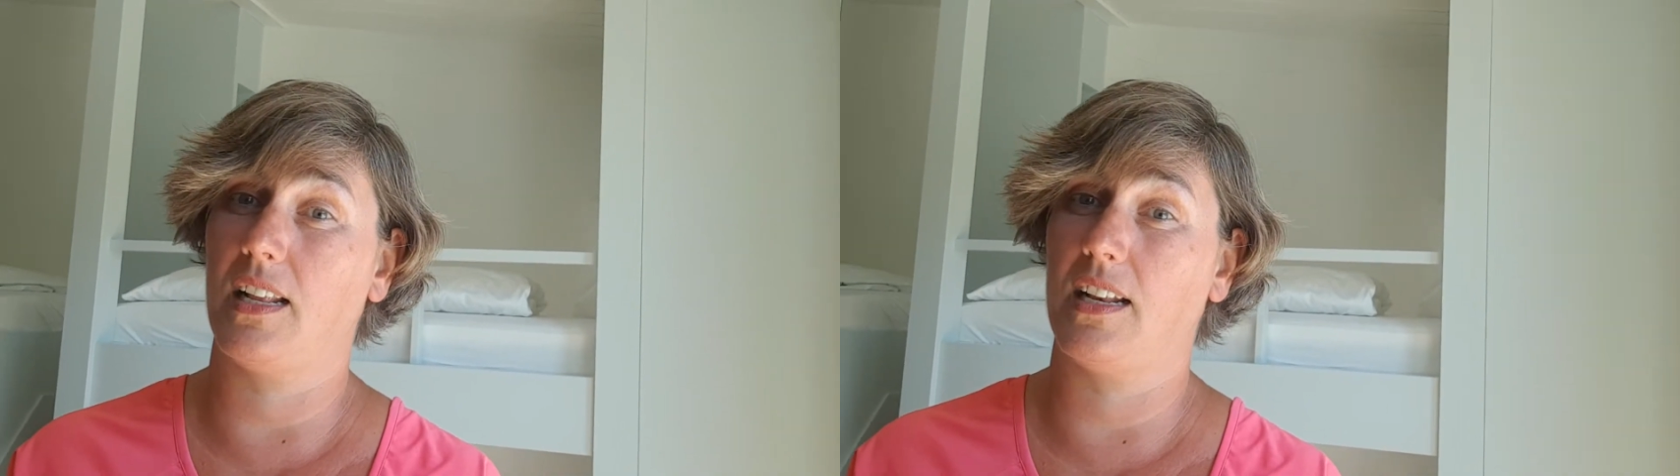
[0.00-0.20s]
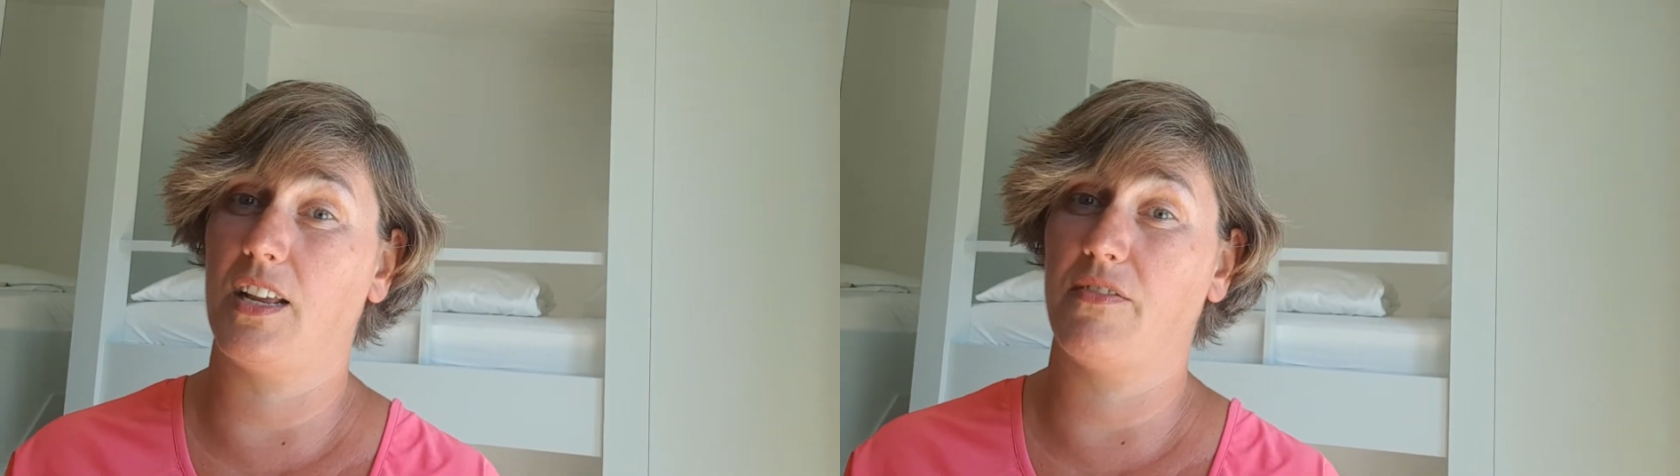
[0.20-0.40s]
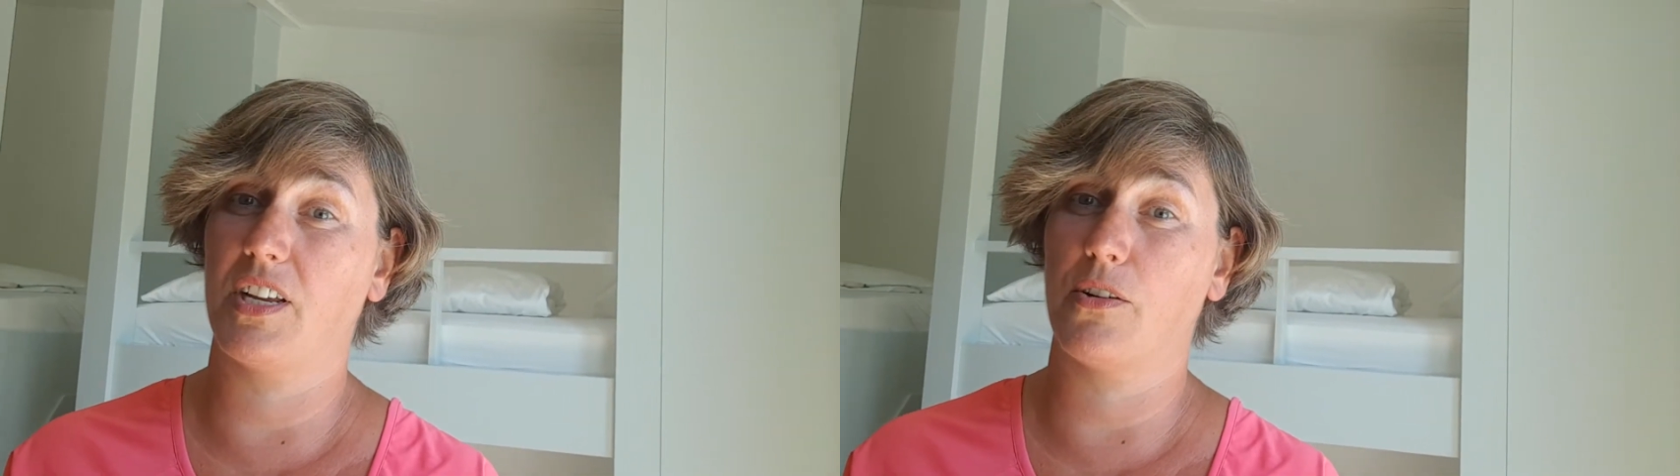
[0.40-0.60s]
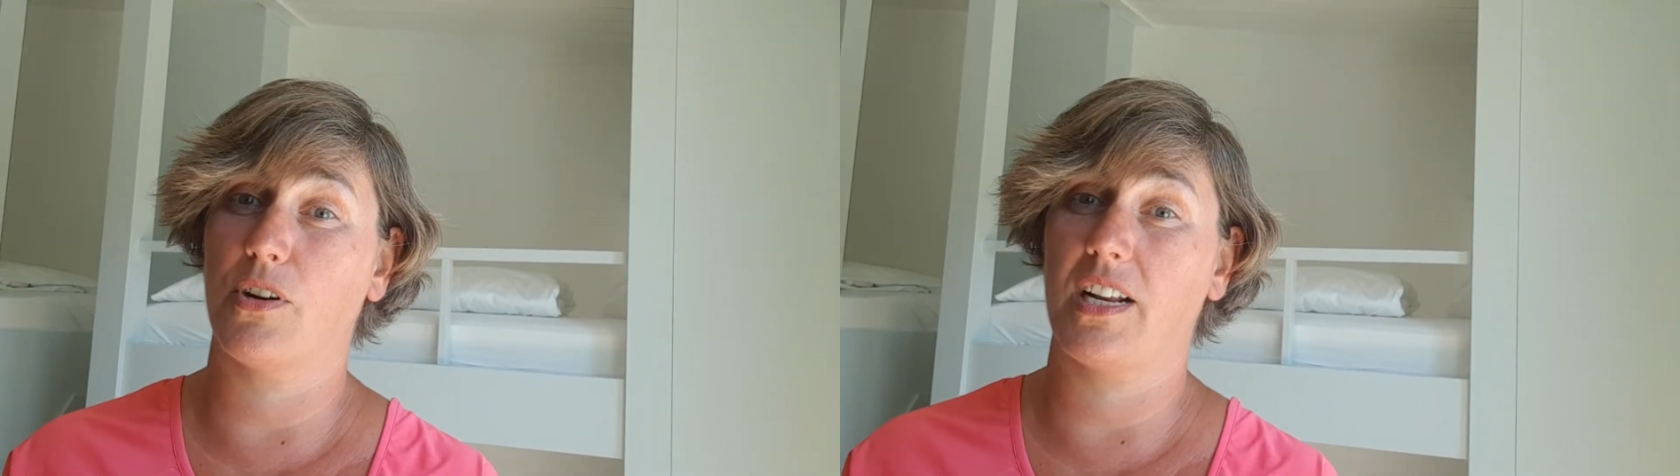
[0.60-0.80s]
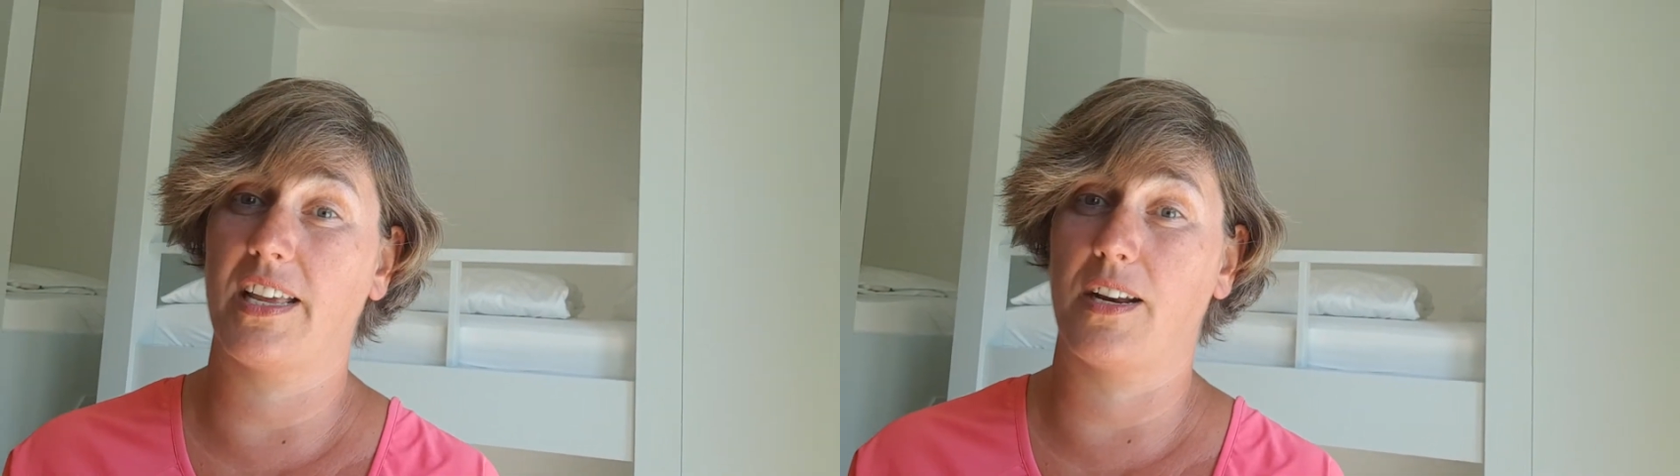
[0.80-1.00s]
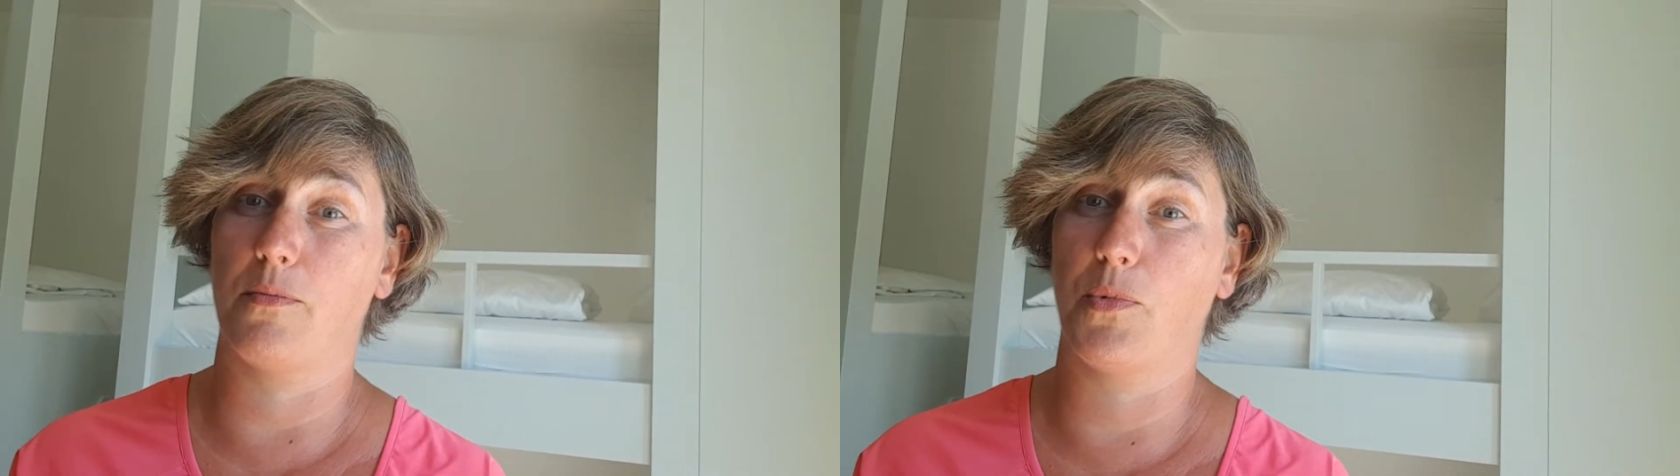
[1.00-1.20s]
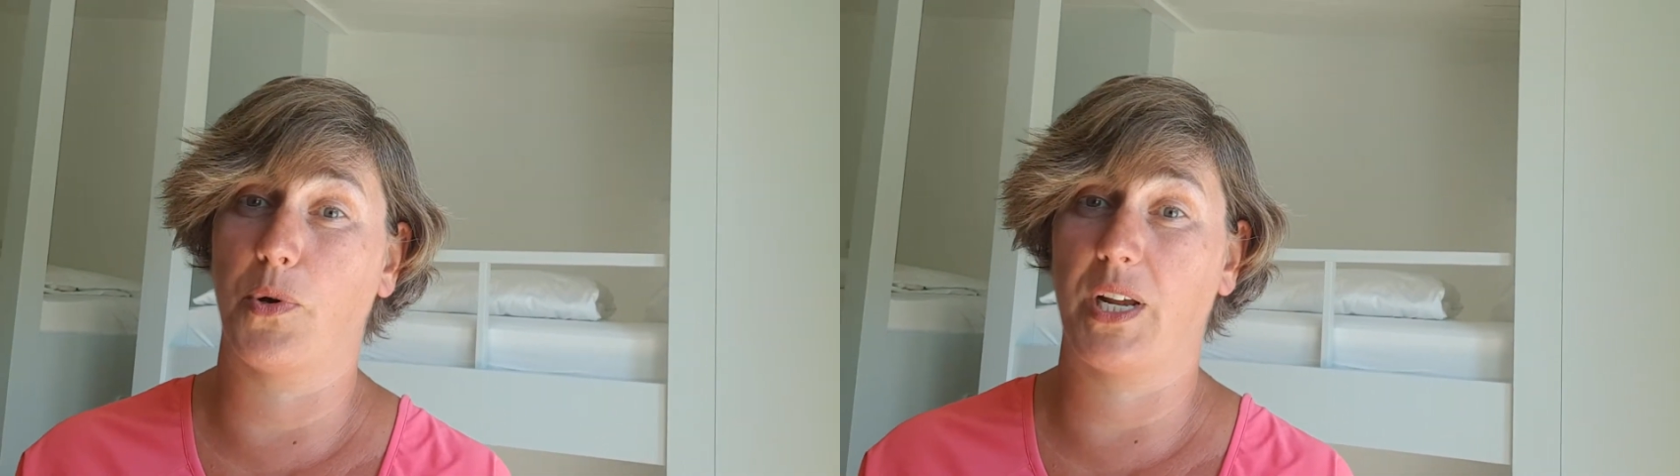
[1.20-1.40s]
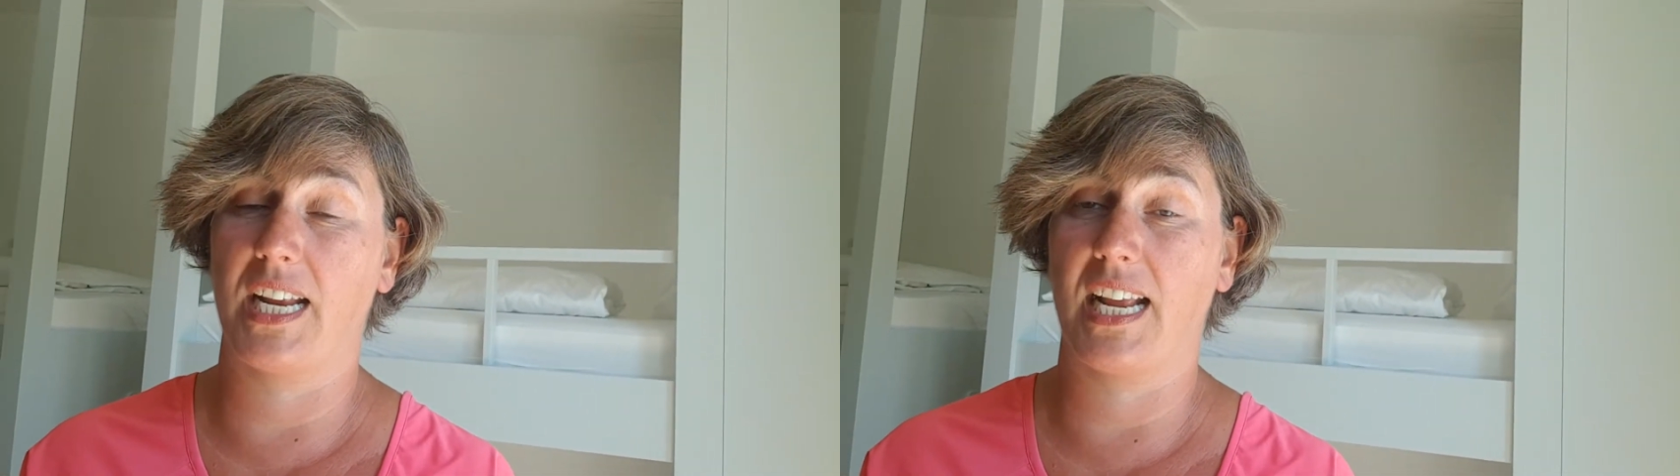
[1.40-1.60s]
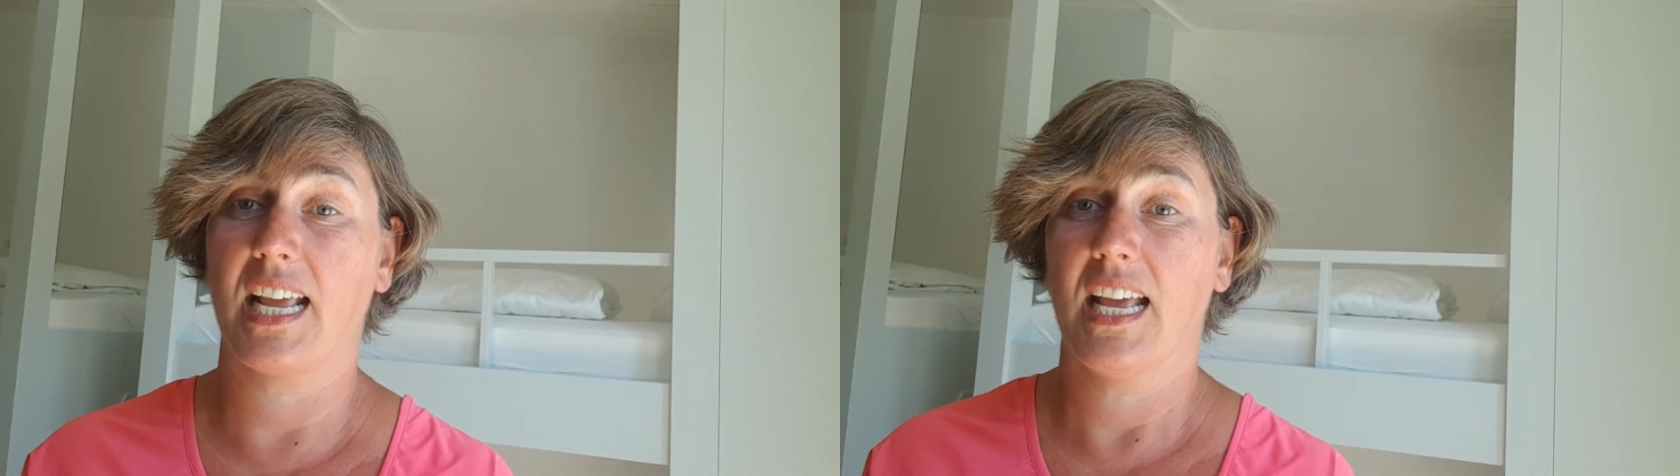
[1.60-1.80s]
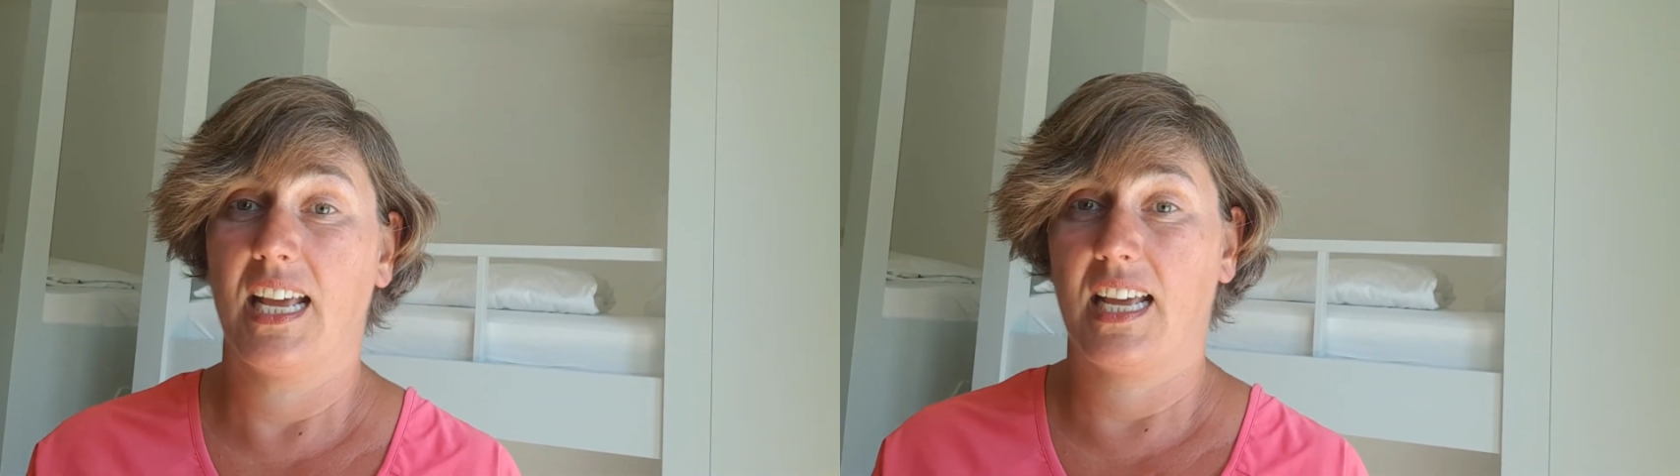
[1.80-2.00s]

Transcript: leaving early in the morning,